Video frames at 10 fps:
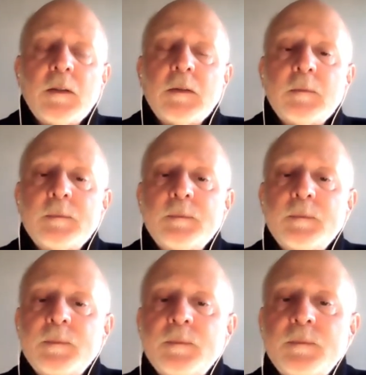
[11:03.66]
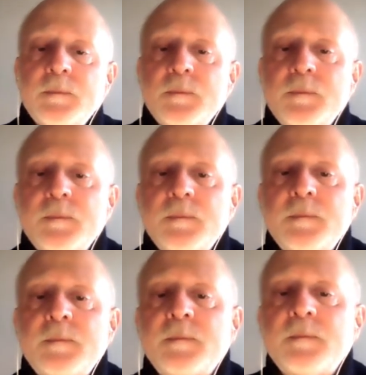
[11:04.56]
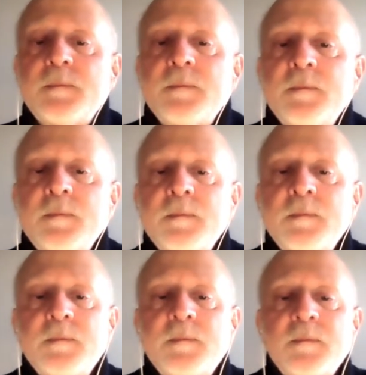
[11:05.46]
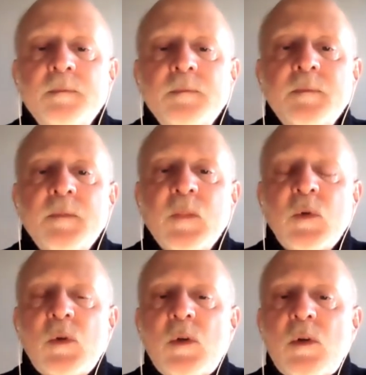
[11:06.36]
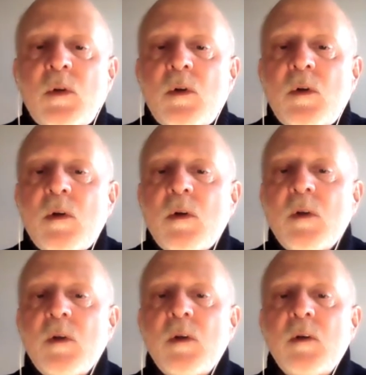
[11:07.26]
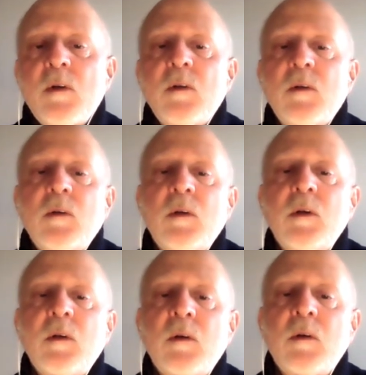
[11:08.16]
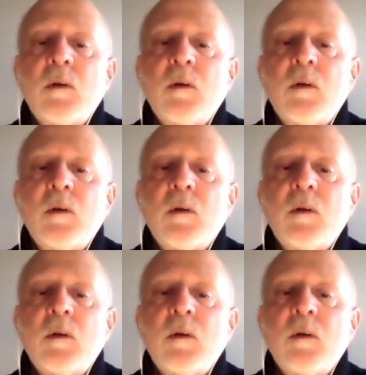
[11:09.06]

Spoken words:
The person shown says nothing.